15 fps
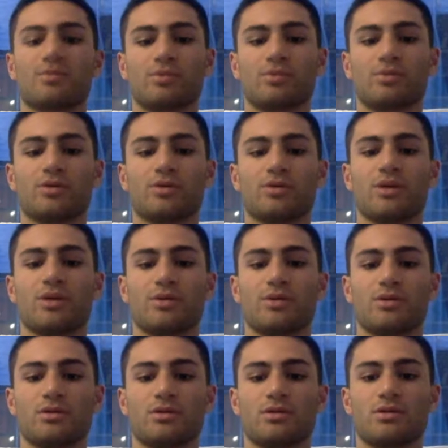propel
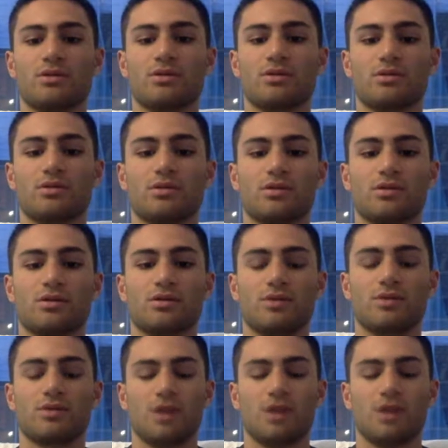Napoli to
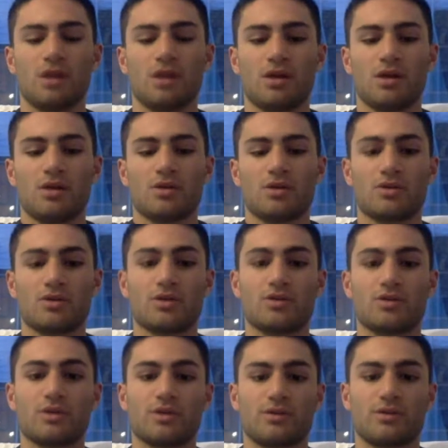
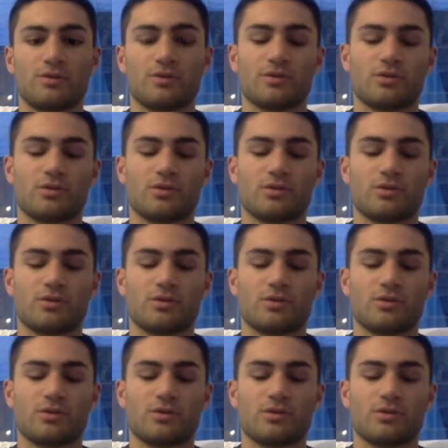Scudetto race for the